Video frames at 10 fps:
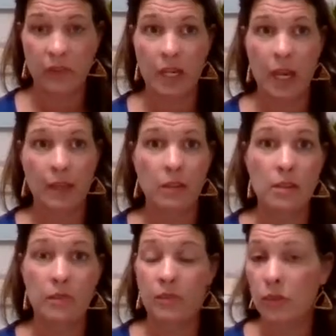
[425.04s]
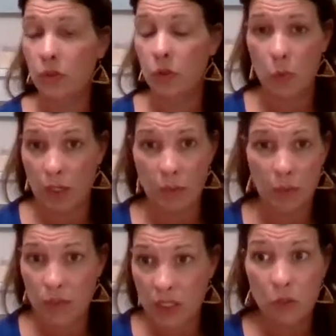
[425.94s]
$50 for the one
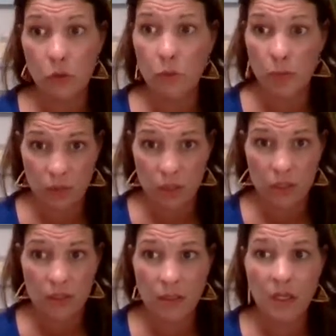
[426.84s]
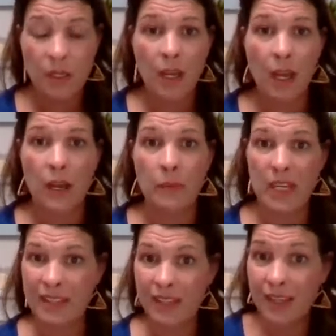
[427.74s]
person who purchased
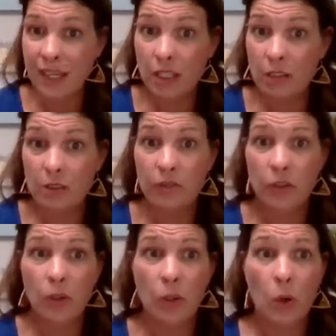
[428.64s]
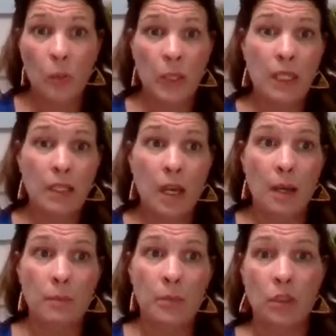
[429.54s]
as a thank you for opening
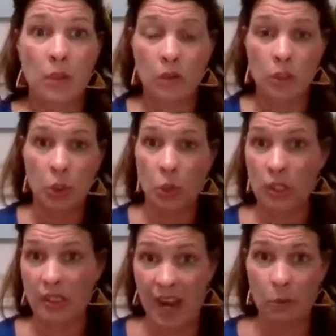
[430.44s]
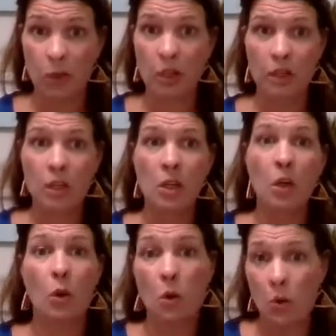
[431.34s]
up, your network,
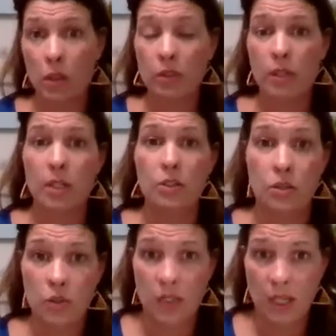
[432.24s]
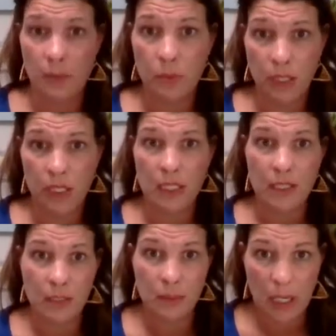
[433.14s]
or you can choose to upgrade
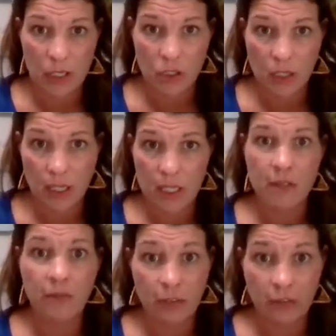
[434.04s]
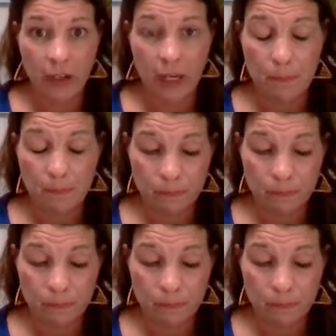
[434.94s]
as a specialist for free.